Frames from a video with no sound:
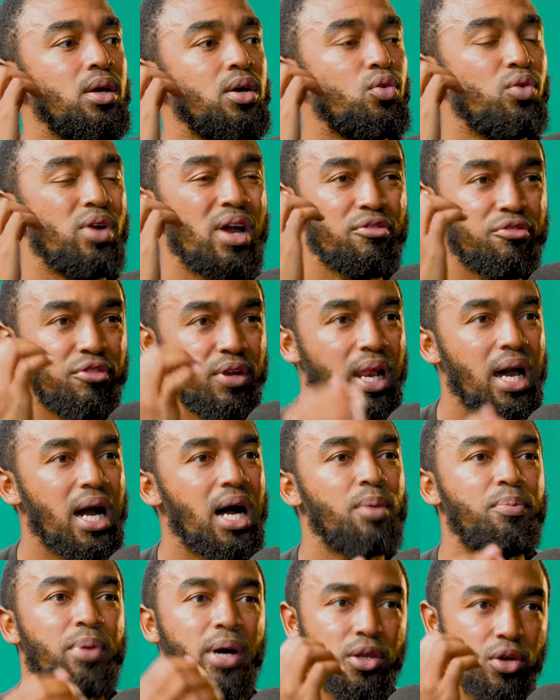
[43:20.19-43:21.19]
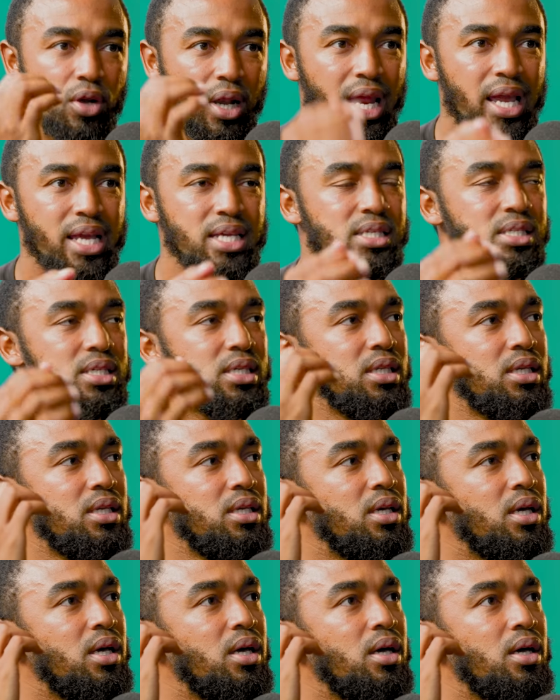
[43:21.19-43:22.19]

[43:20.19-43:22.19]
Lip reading: we are vilapa, you're lazy,